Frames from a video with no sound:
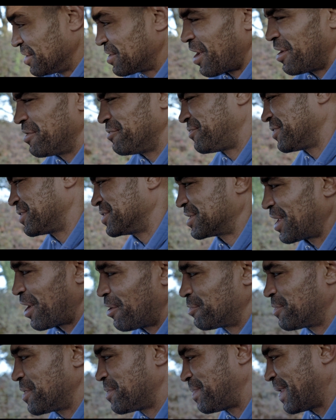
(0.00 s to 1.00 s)
The only thing that's
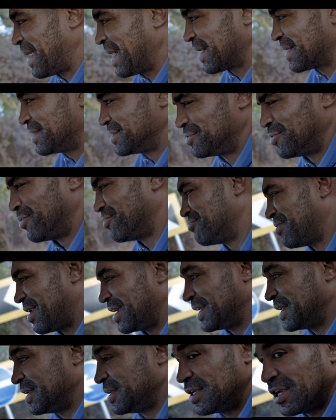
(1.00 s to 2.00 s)
holding me back is not
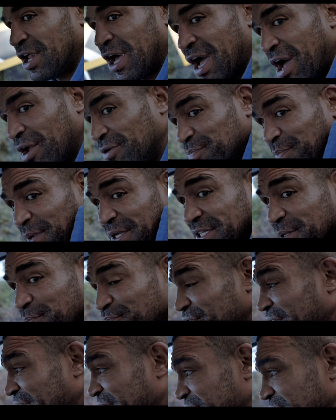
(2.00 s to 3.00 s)
running. Like, I'd be
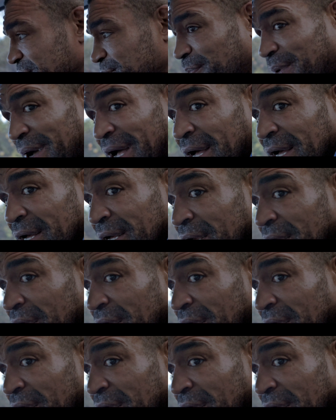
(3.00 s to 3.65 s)
depressed, but